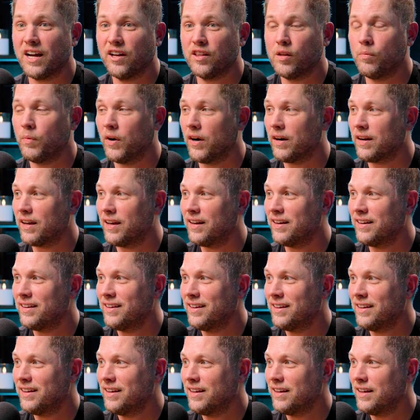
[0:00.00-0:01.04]
day on the market,
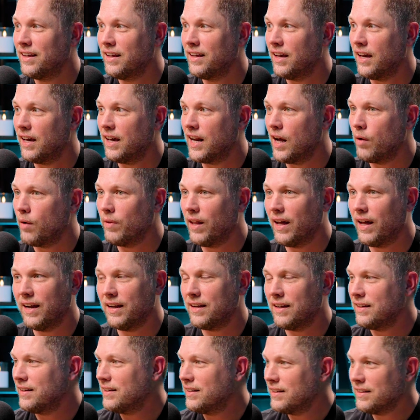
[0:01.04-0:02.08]
mm-hmm. and I'm
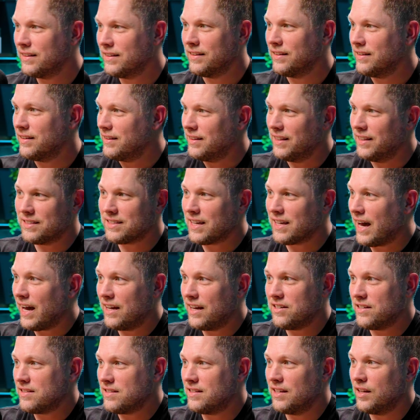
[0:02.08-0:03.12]
like, this
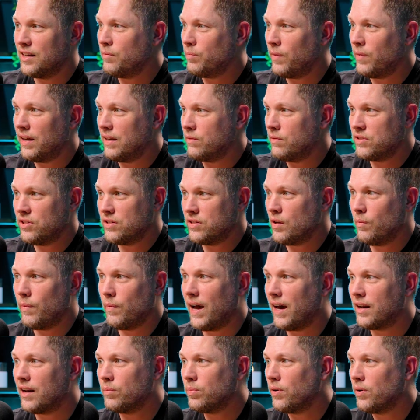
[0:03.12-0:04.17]
guy just did. A, it was just a
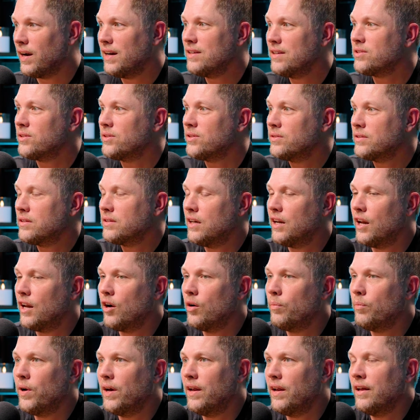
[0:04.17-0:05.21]
bad appraisal, yeah. you
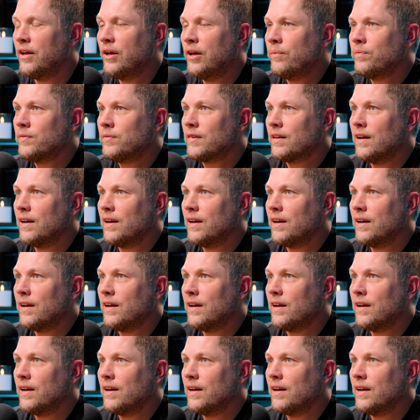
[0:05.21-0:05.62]
know, but.